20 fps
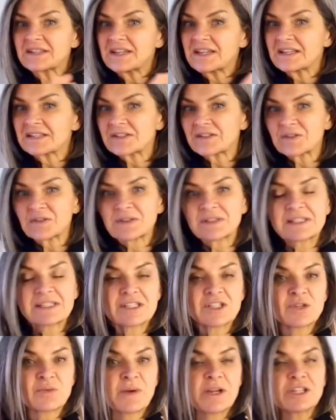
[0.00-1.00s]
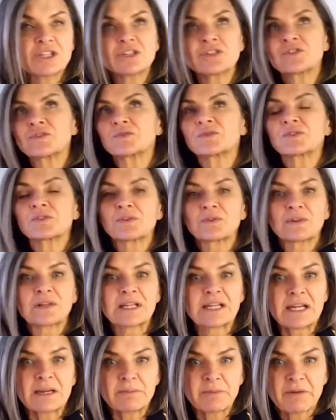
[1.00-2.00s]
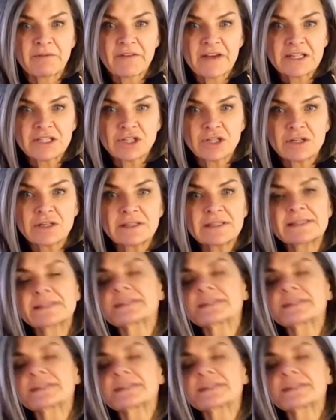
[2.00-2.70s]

In certain situations, you certainly need professionals.